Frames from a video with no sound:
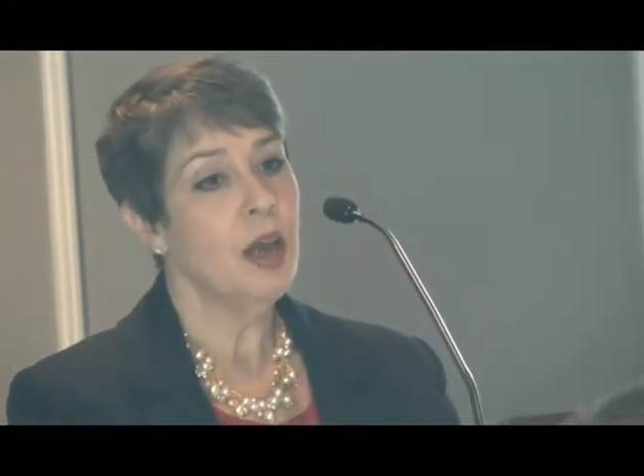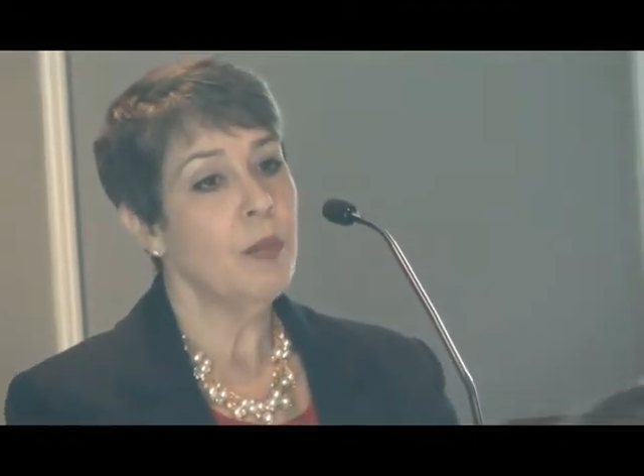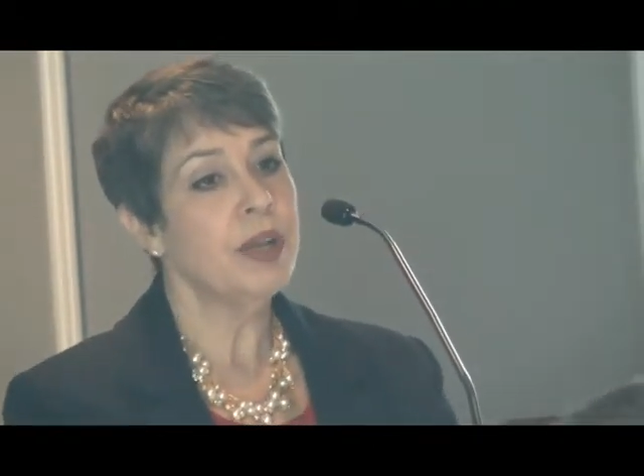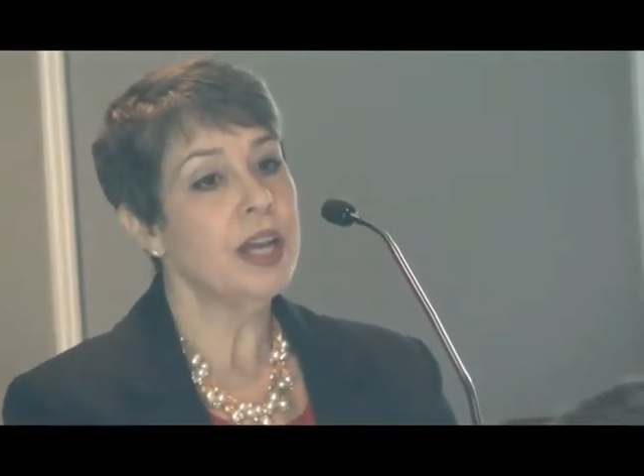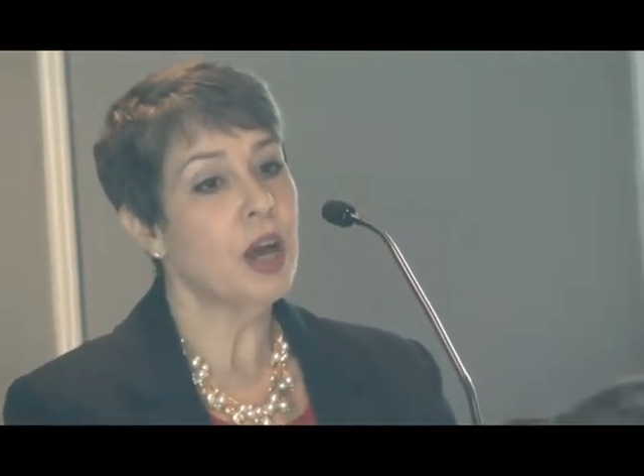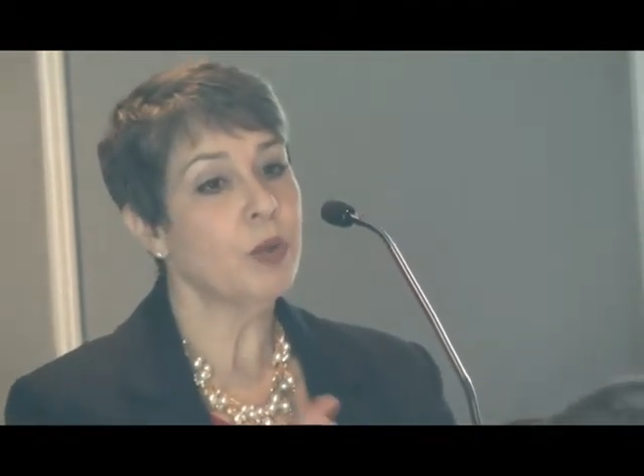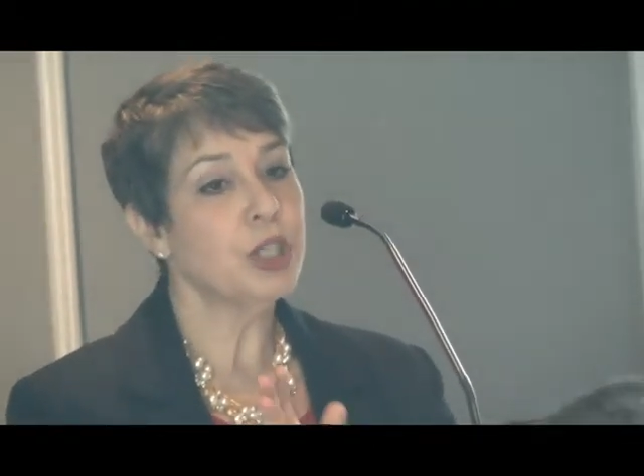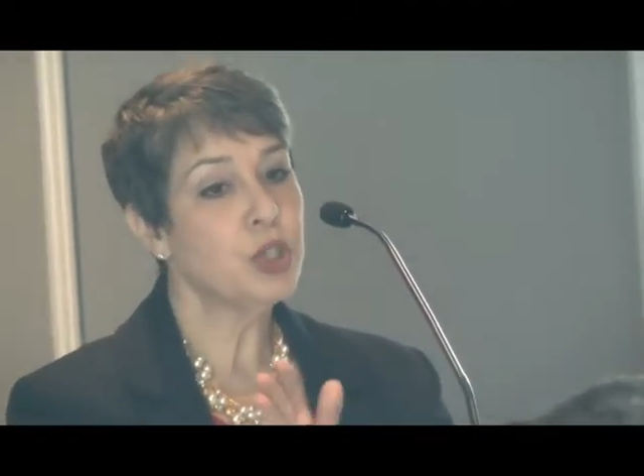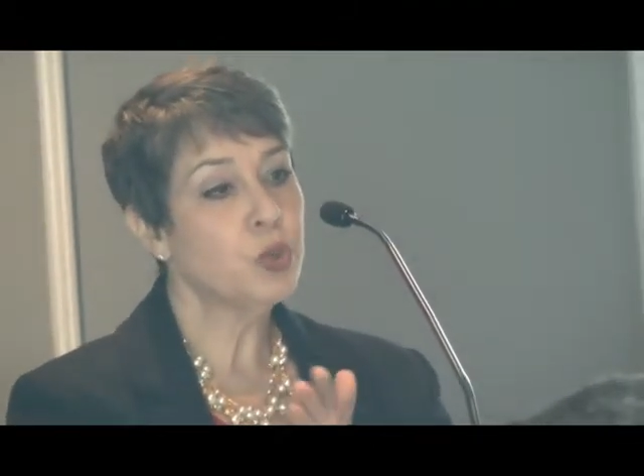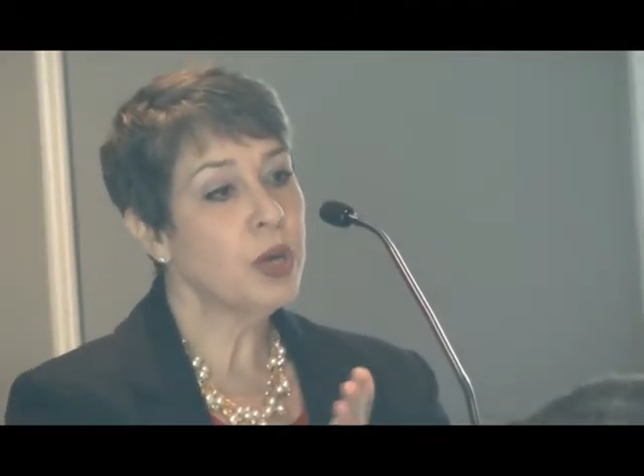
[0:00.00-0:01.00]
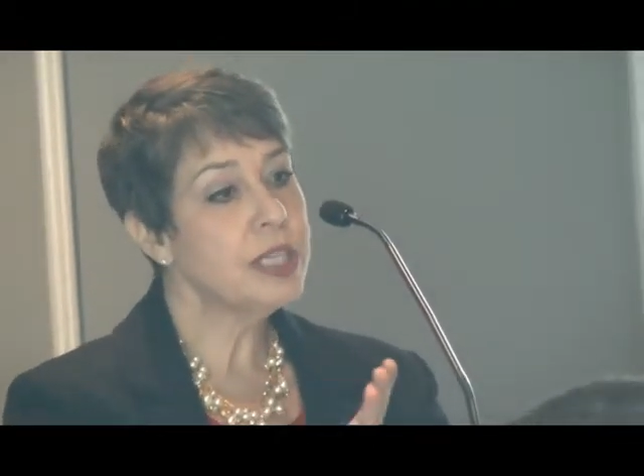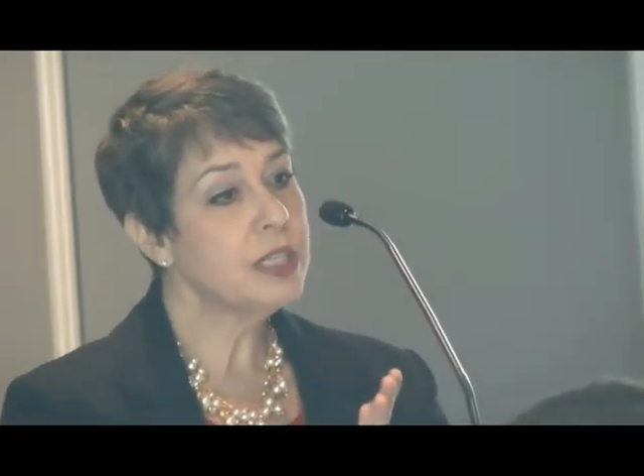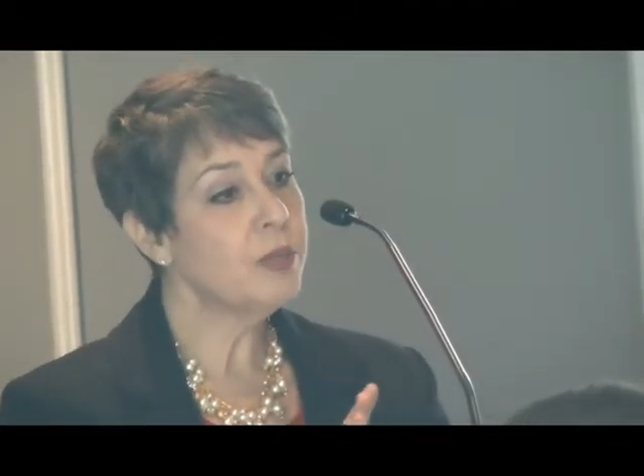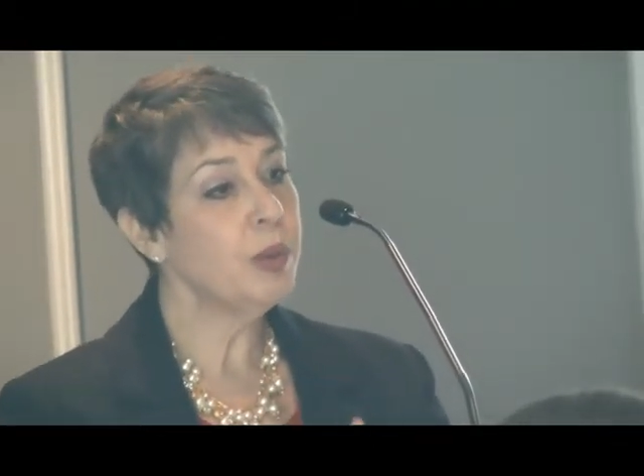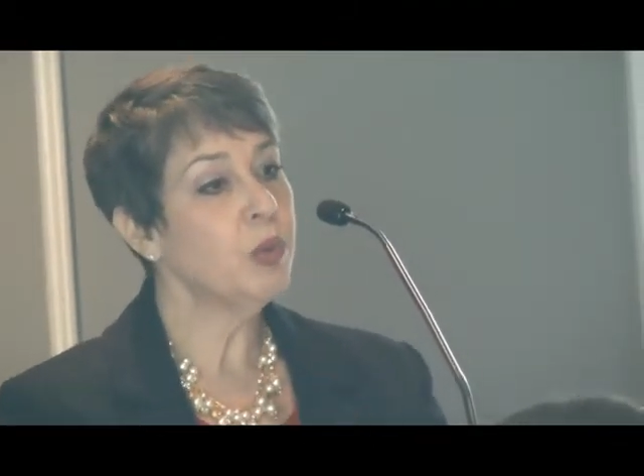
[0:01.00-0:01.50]
But now we trust
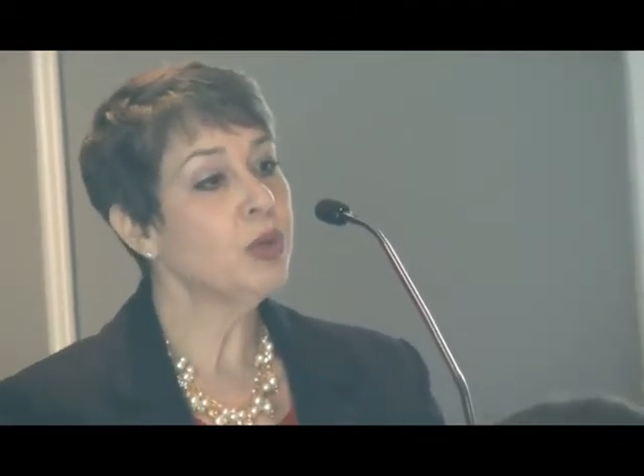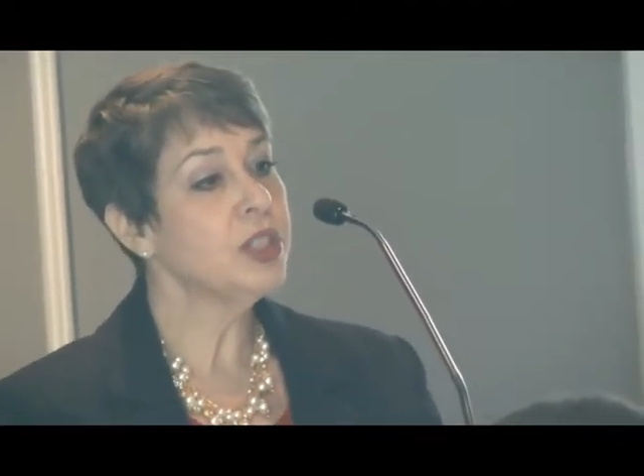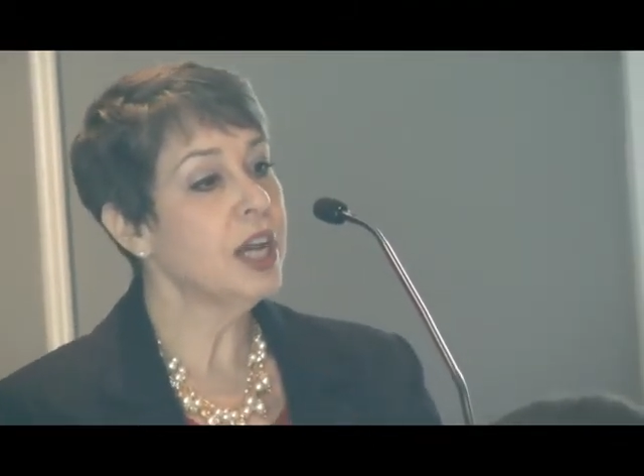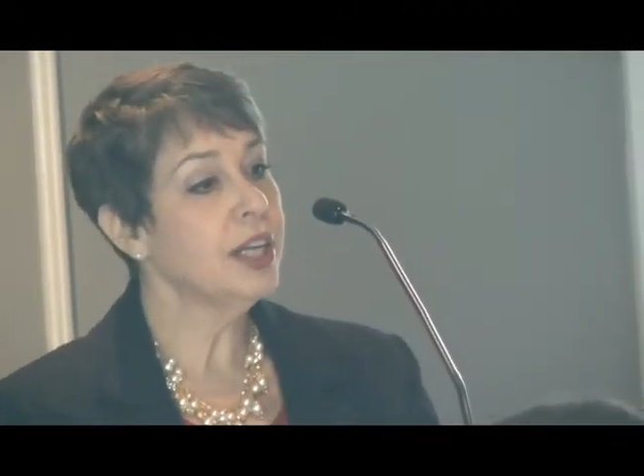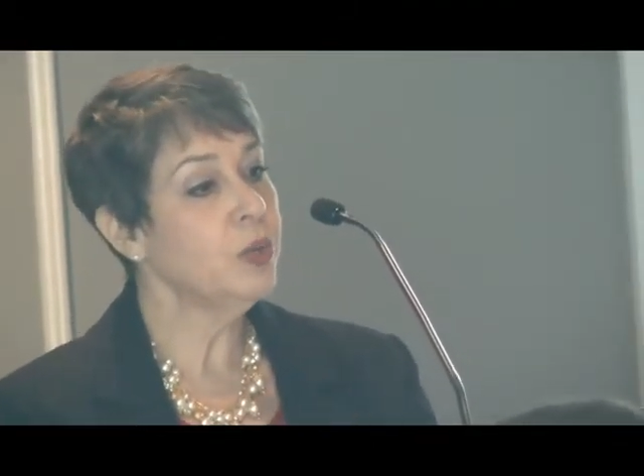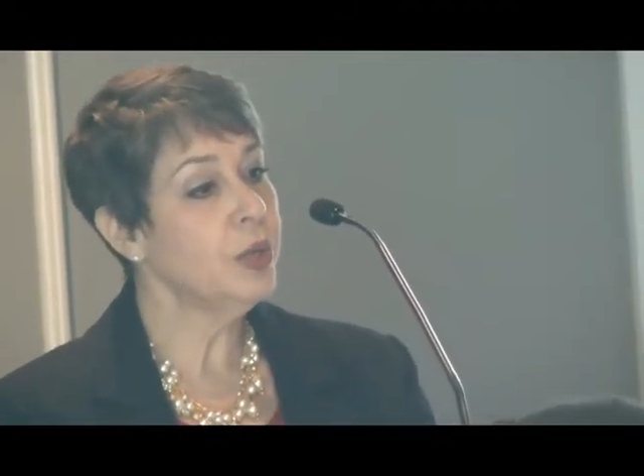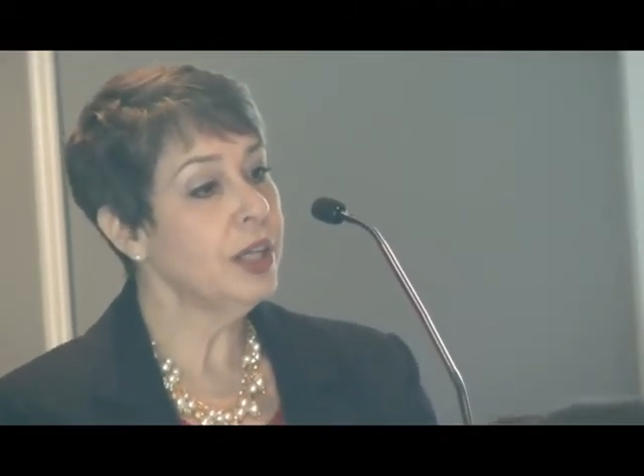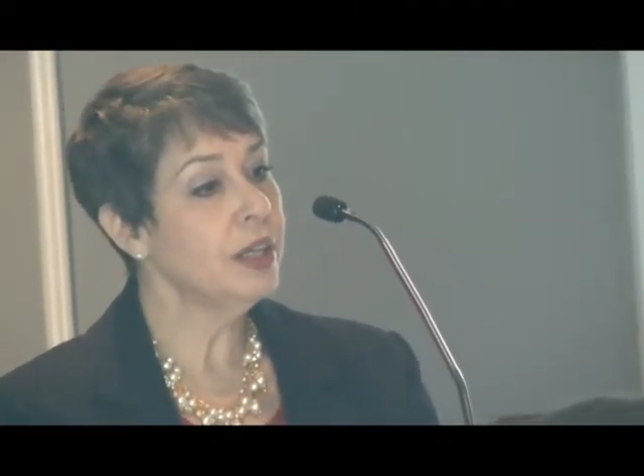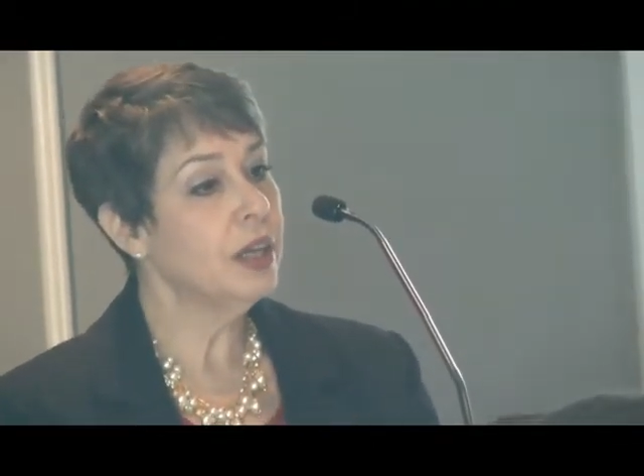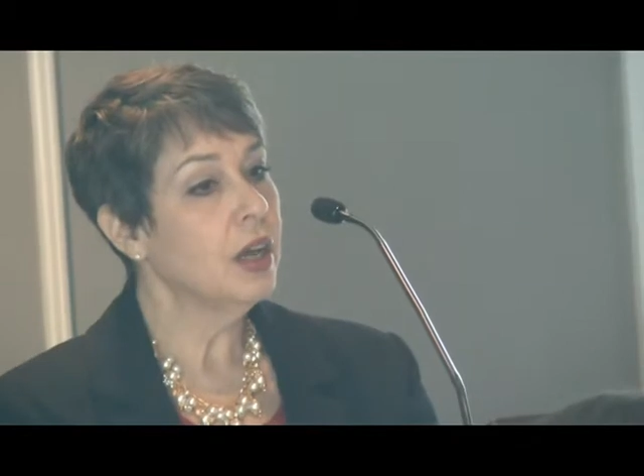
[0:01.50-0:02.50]
the people we're dining with.